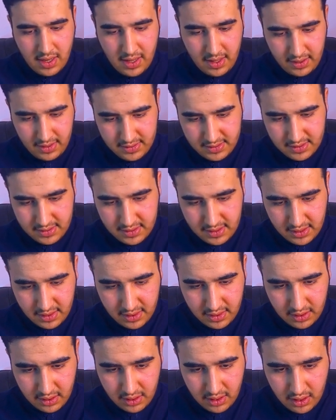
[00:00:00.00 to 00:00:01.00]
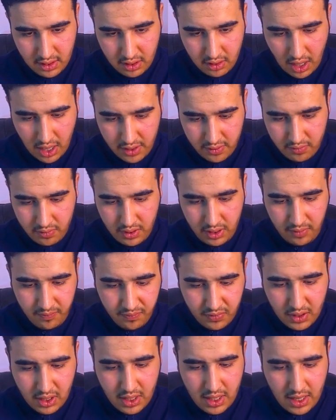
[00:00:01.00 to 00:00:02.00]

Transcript: And this is the R3.